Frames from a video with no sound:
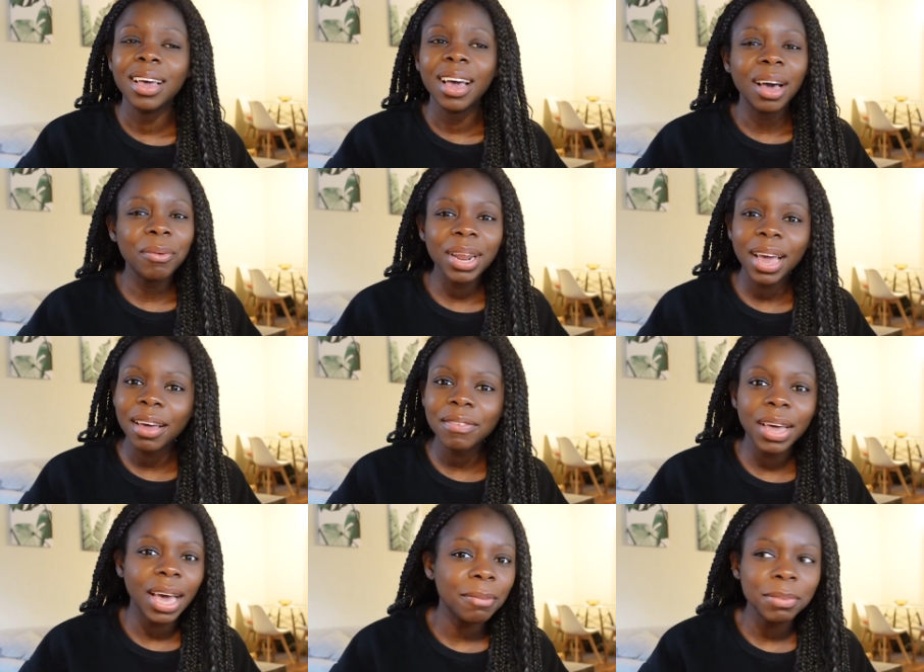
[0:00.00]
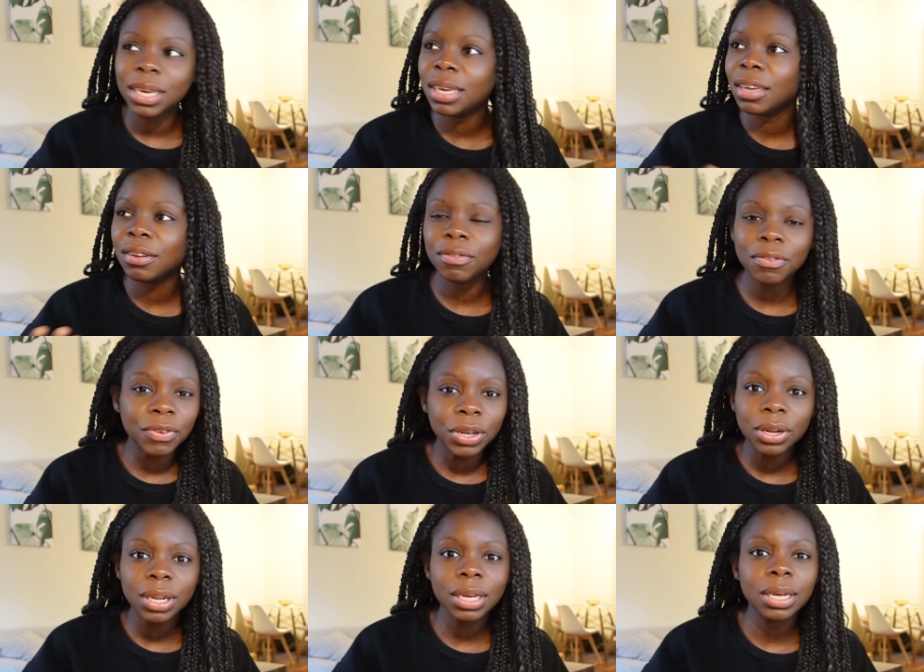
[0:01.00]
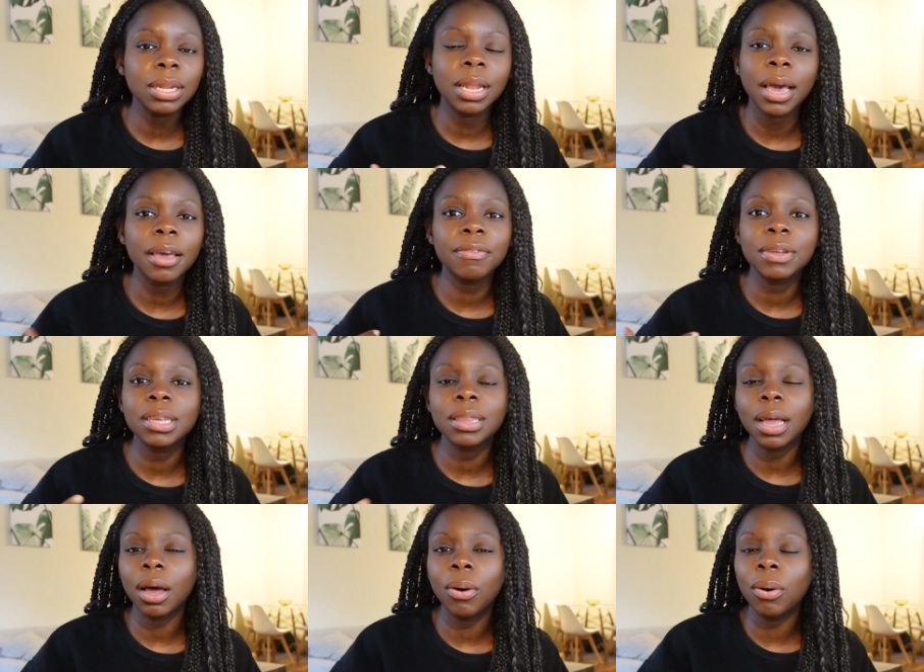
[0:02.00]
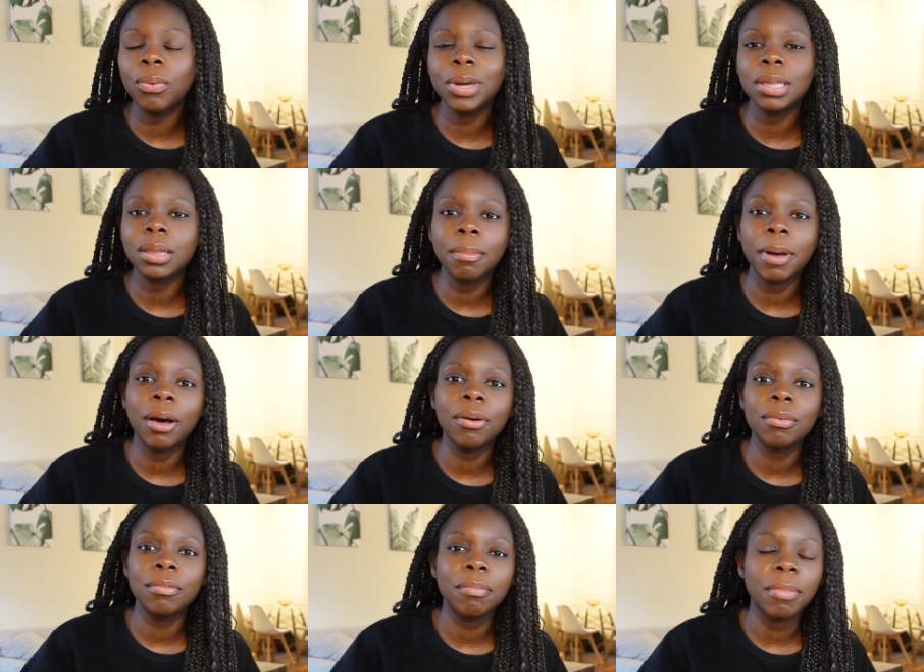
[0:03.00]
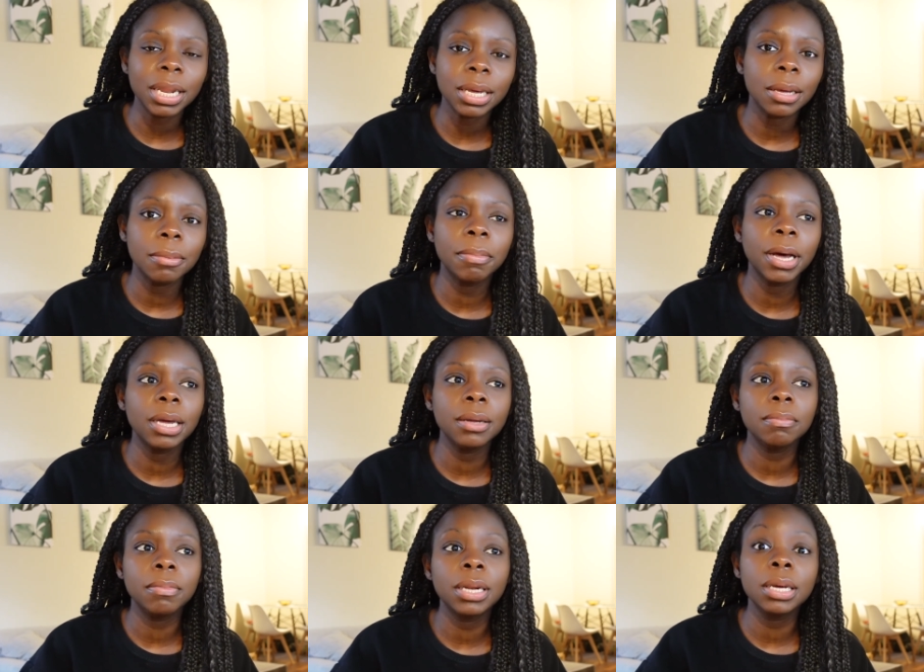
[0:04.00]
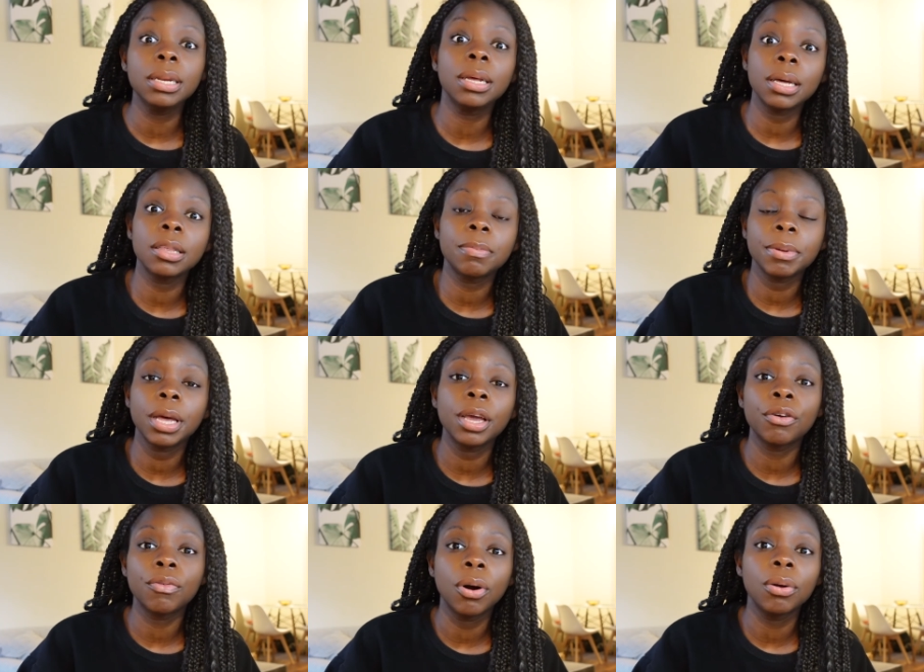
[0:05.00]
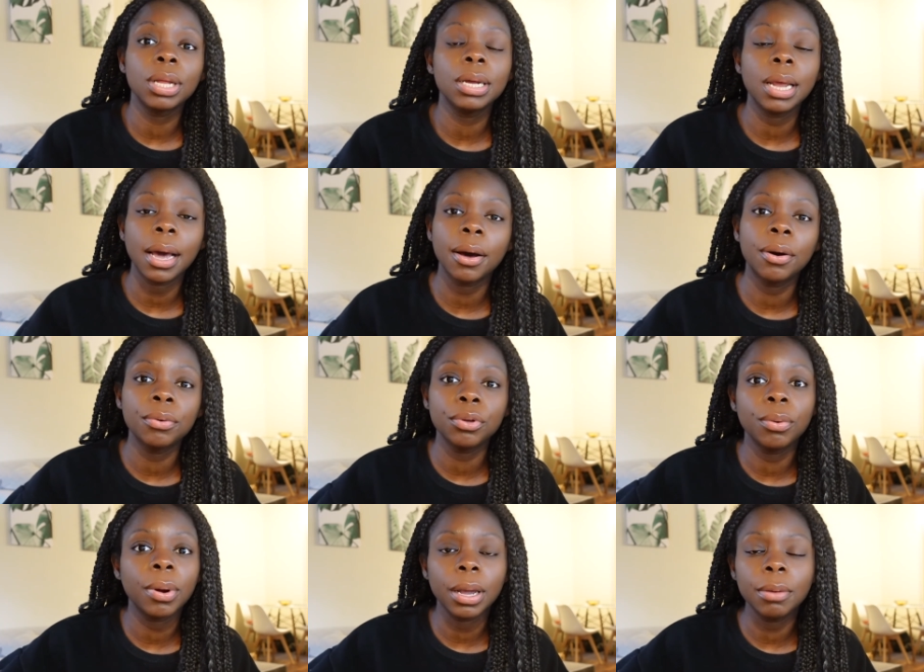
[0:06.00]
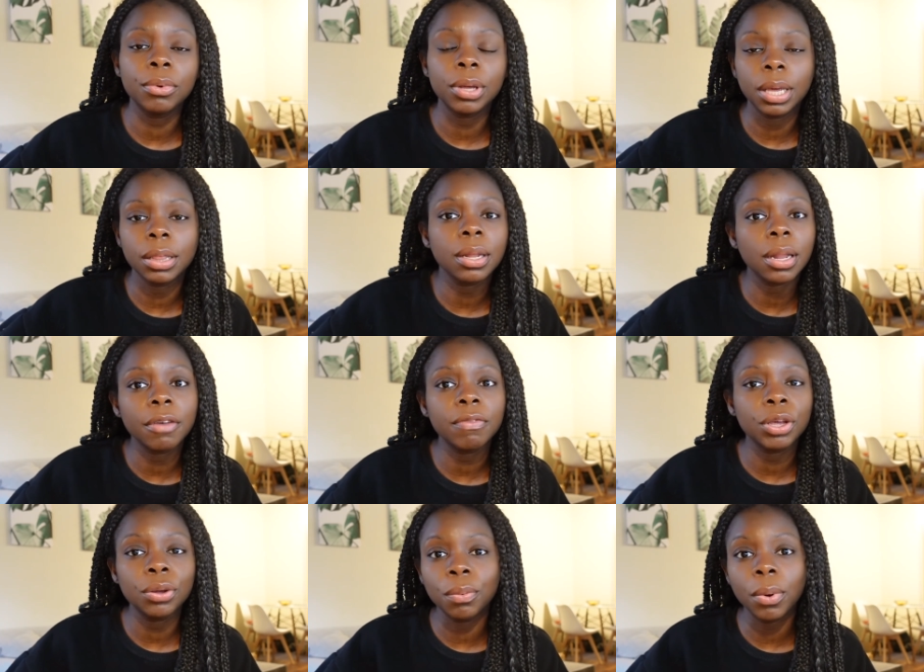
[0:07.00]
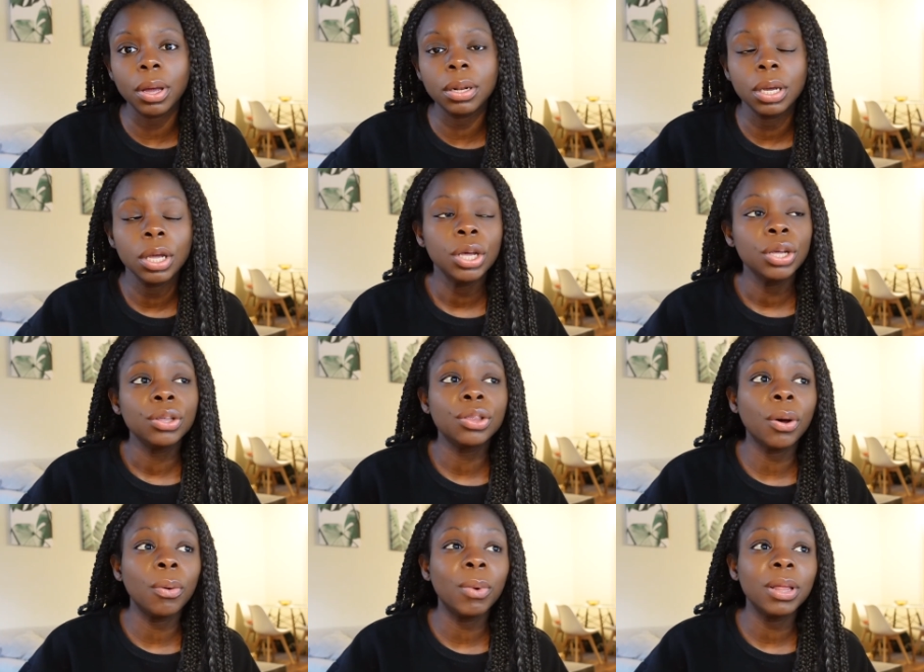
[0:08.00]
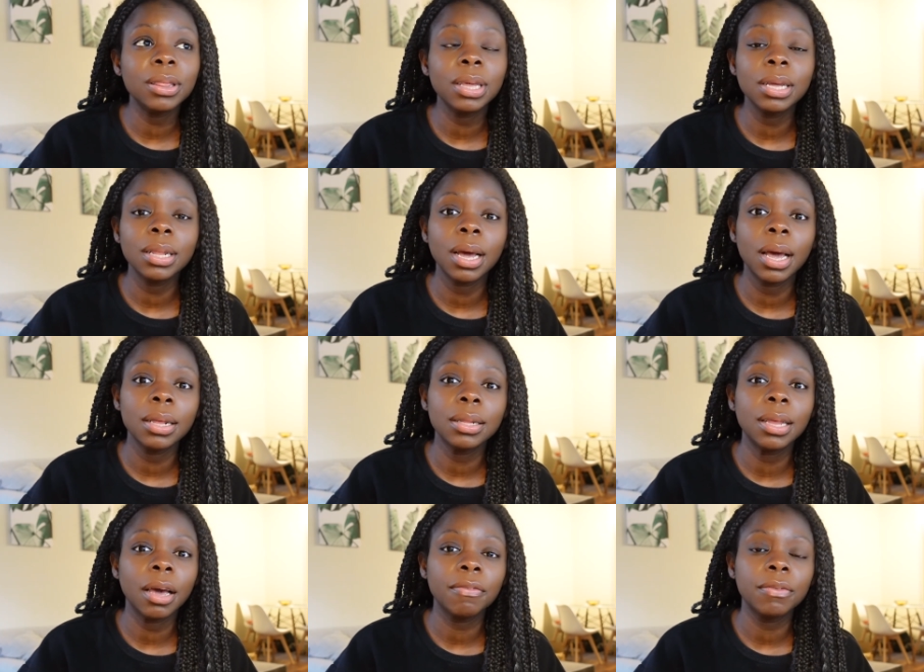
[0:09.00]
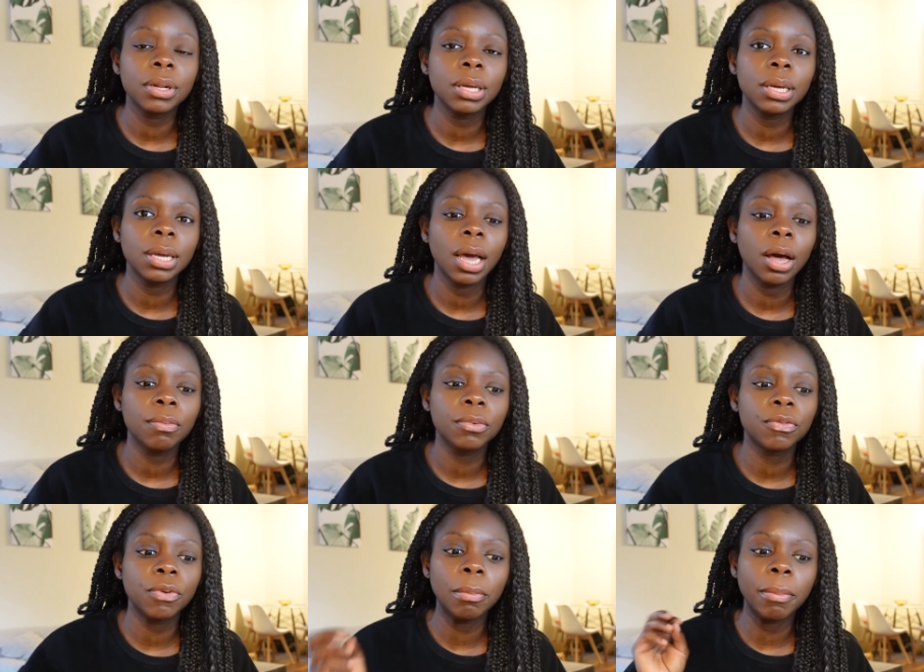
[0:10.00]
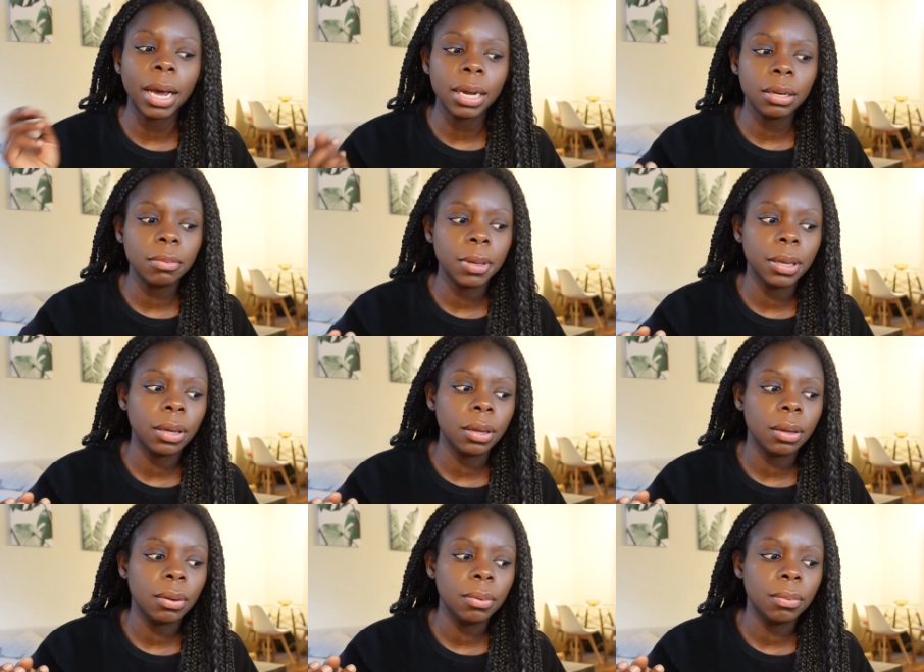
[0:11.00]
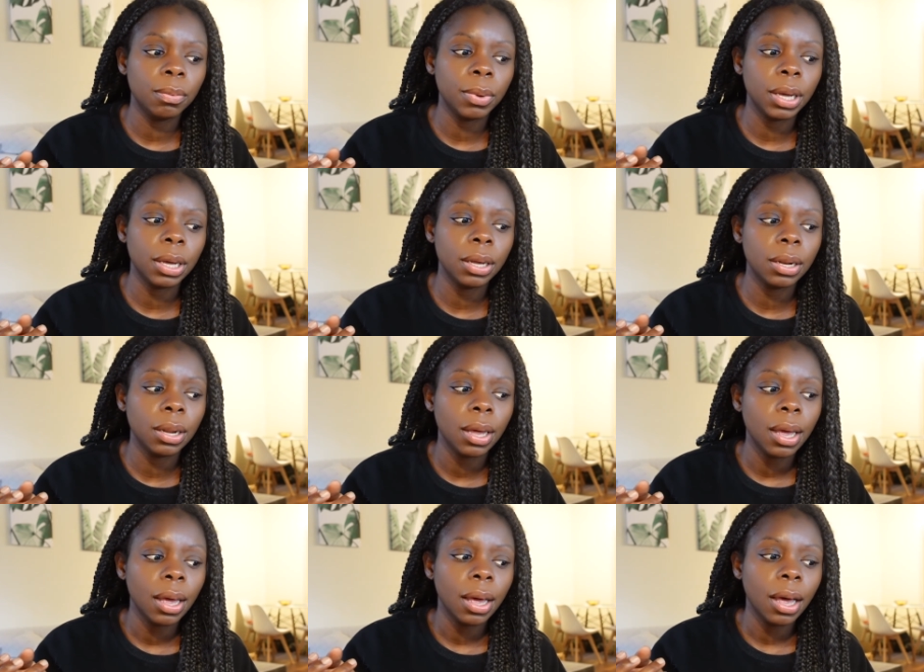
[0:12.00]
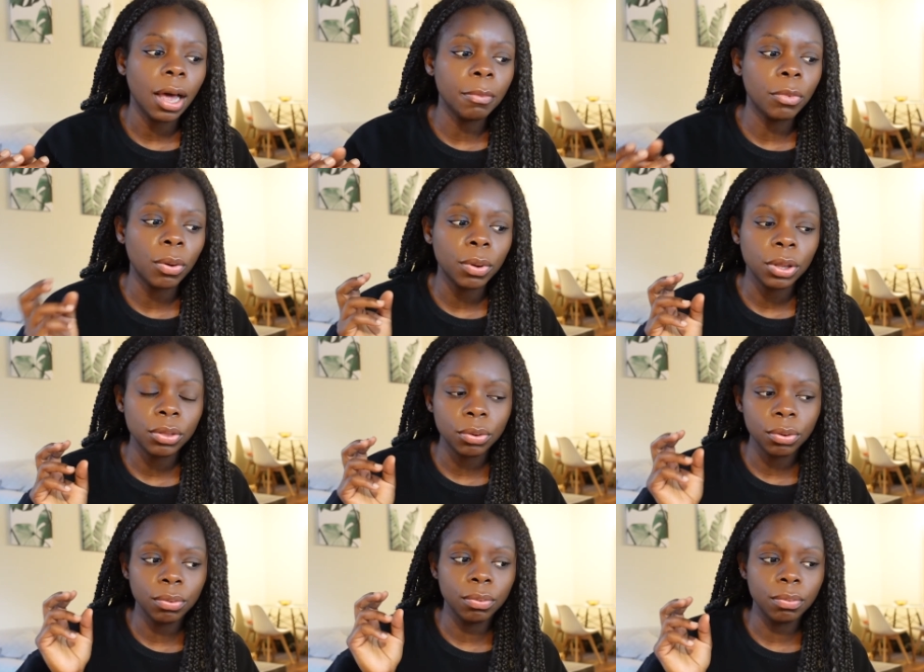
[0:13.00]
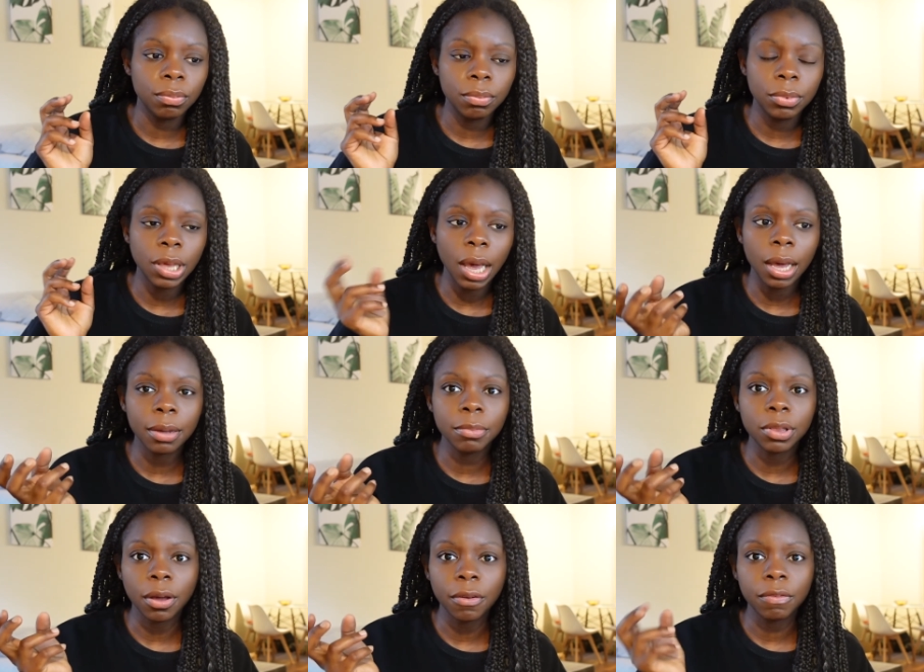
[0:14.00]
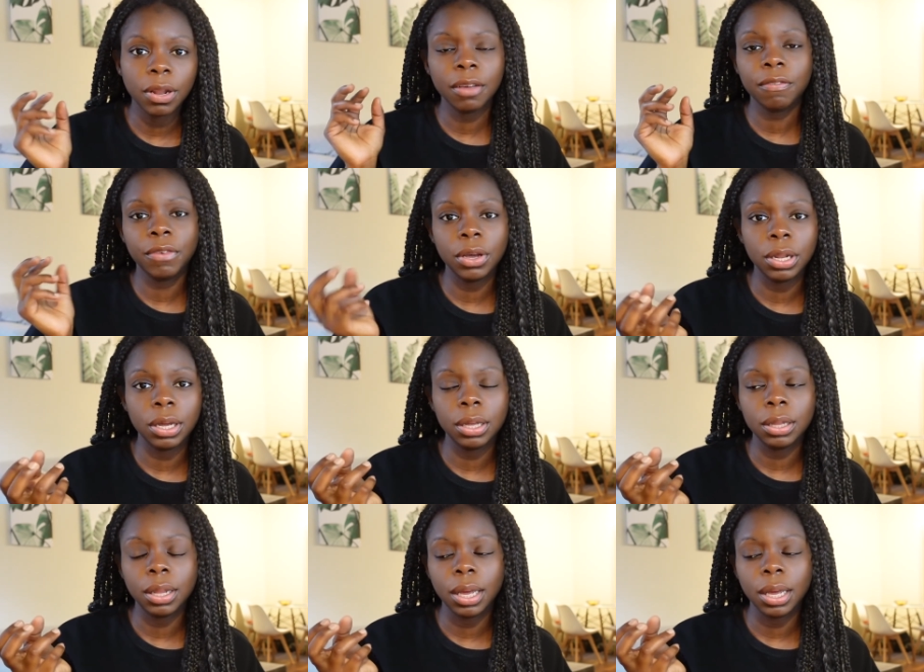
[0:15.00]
I want to have a happy and fulfilling life and it's not always about money but money does play a role in how you are able to get the life that you want. So one thing that definitely helps remind me when I'm going through times of like feeling